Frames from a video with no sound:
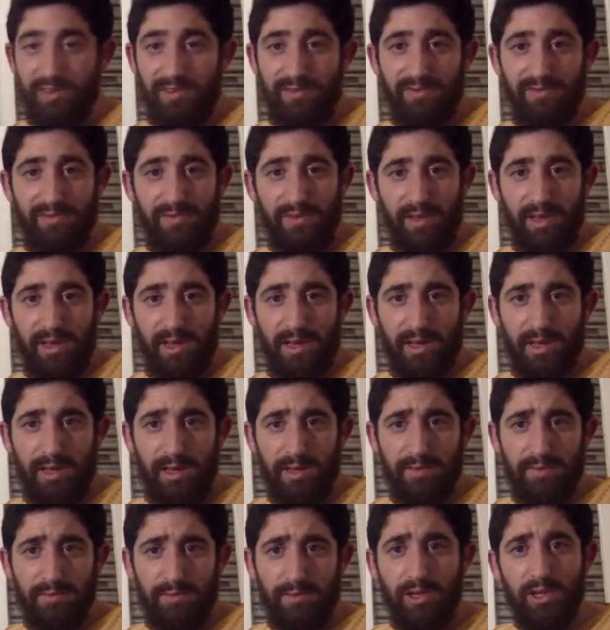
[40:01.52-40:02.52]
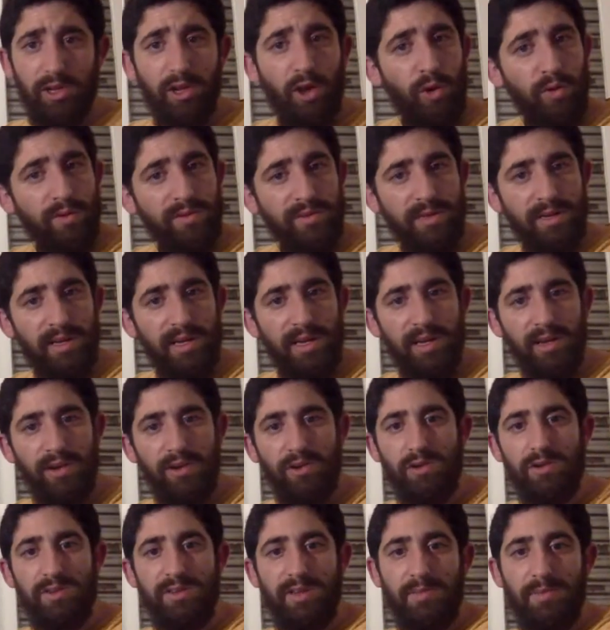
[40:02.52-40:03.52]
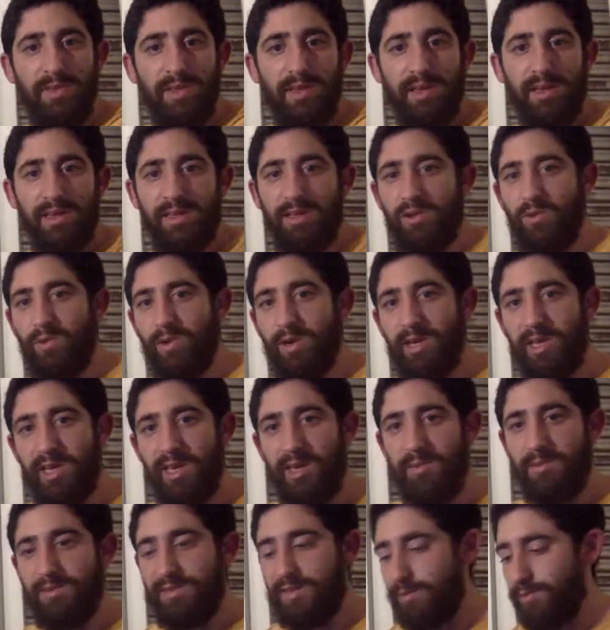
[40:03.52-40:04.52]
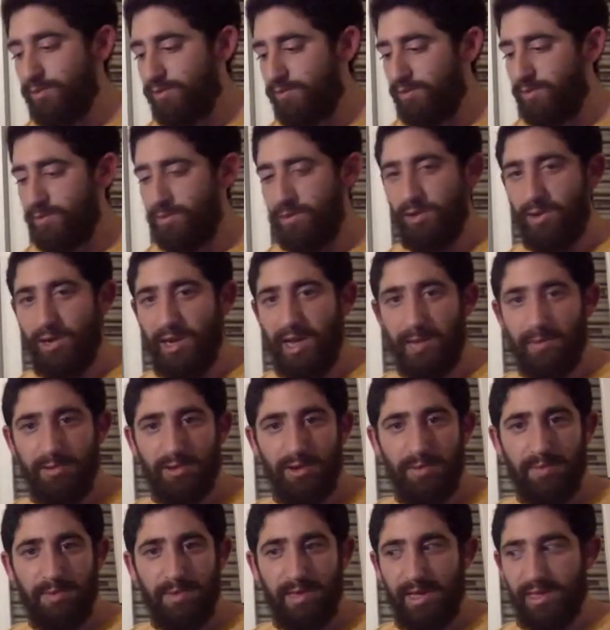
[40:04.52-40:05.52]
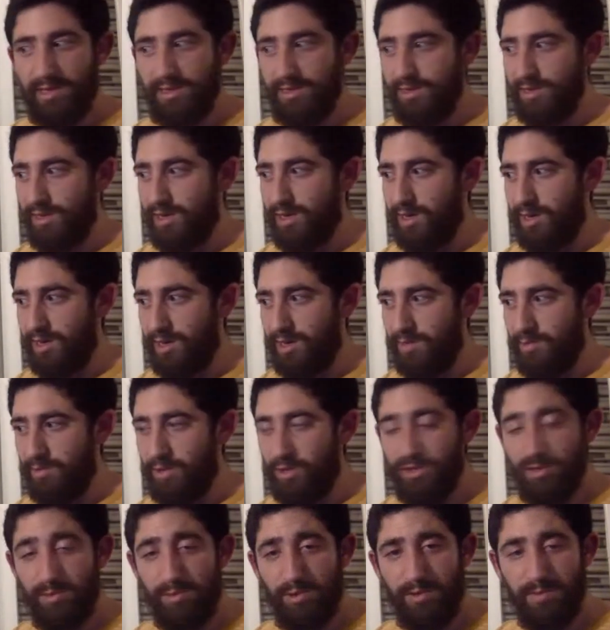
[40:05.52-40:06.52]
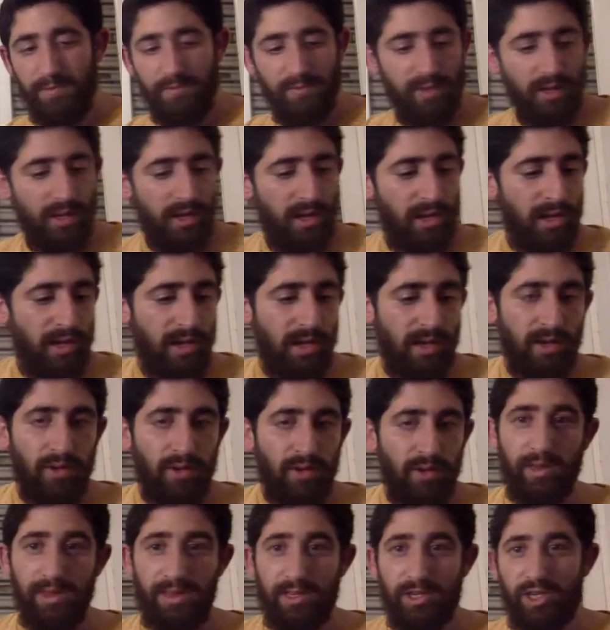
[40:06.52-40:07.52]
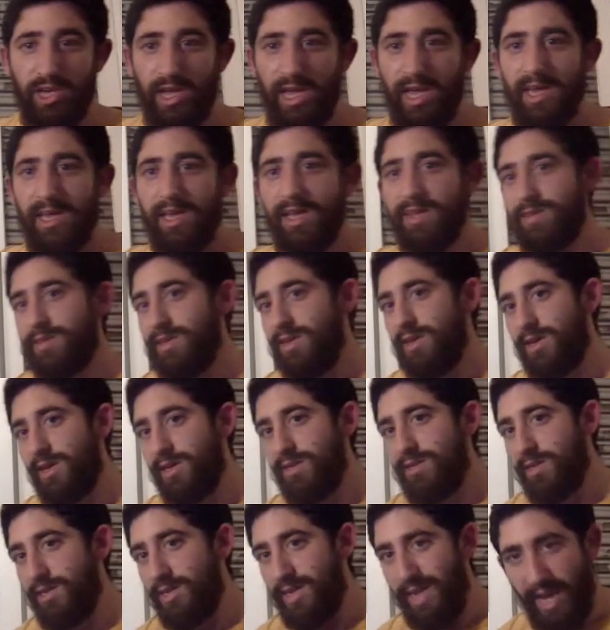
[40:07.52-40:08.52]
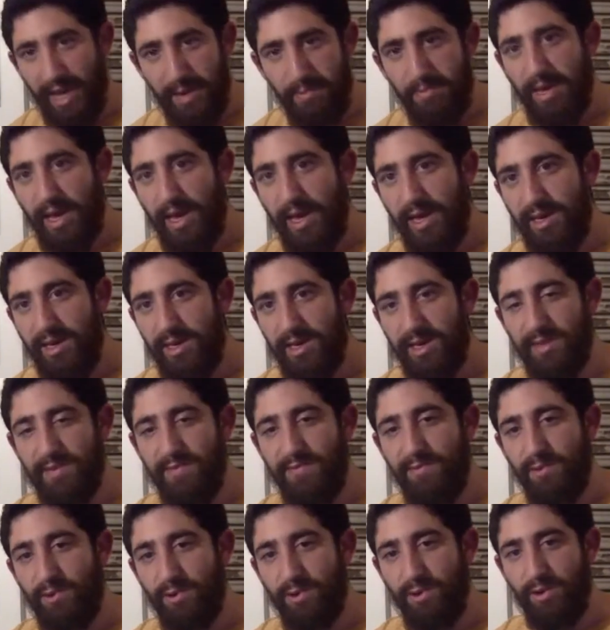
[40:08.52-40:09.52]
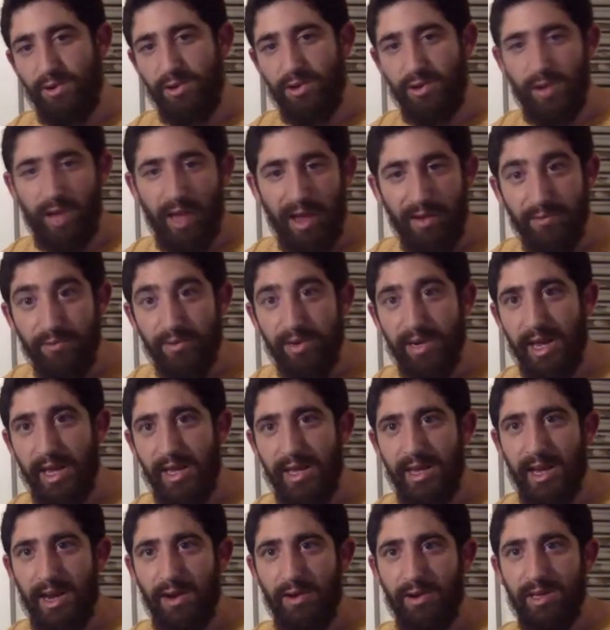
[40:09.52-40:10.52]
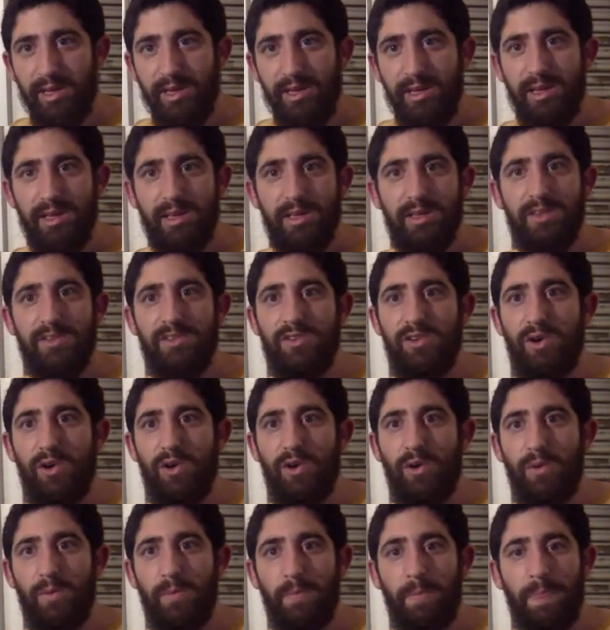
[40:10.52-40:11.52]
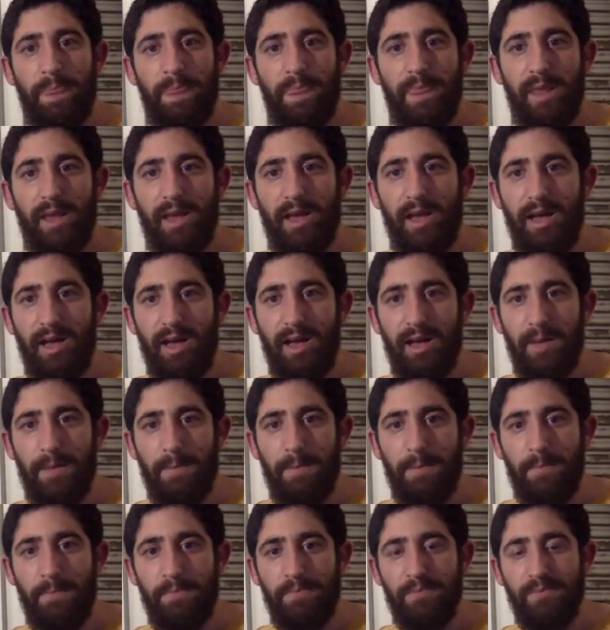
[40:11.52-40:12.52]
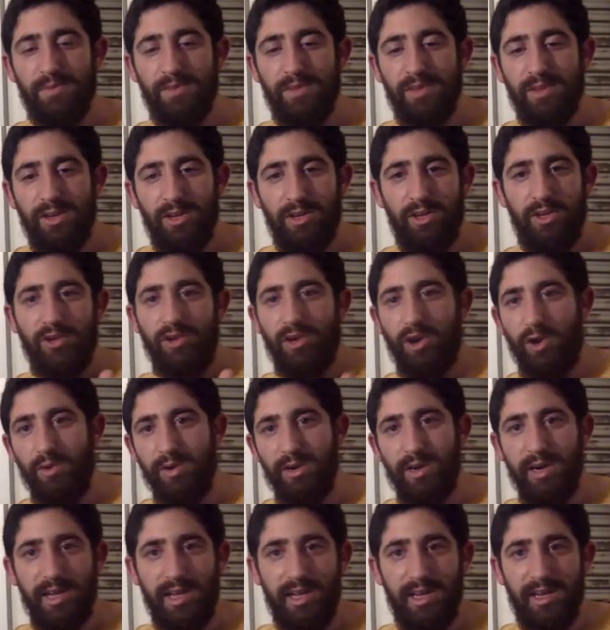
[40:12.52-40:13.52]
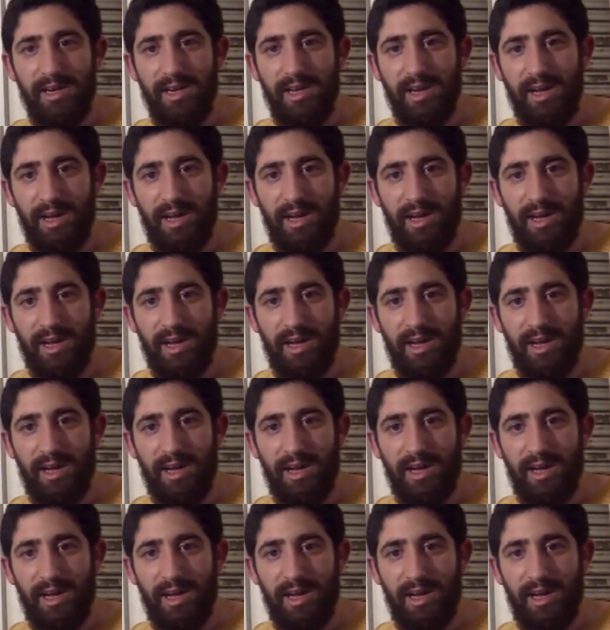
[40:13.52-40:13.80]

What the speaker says: of clothes in here or something you want to keep separate from your laptop, that's possible. With J, it's a day pack. It's for your everyday carry. So you don't need